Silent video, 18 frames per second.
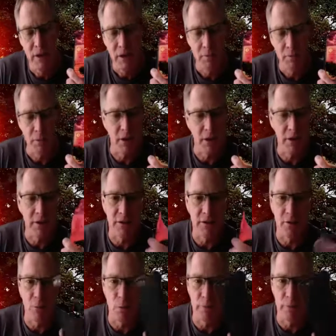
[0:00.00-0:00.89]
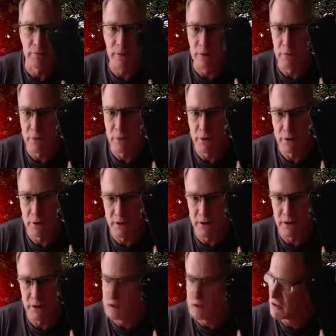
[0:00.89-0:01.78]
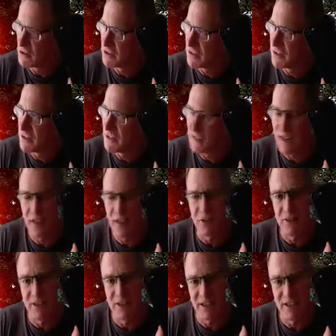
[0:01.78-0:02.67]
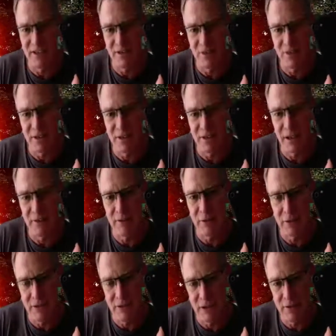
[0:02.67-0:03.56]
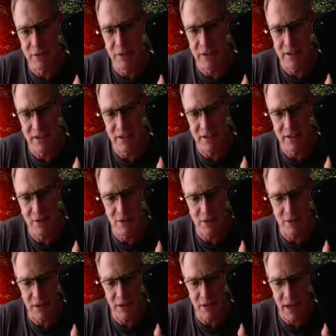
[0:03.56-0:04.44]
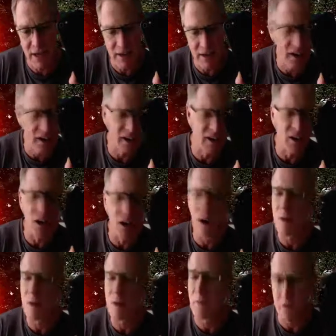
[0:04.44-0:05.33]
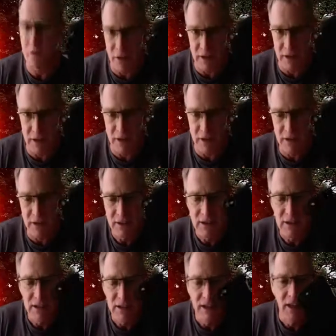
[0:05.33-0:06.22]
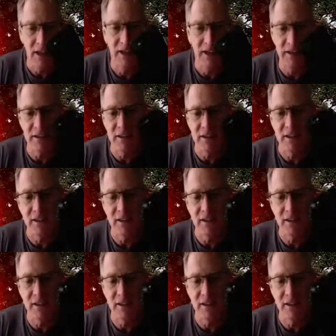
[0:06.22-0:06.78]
Because remember, these things are sending out signals and receiving signals at an alarming rate, and it's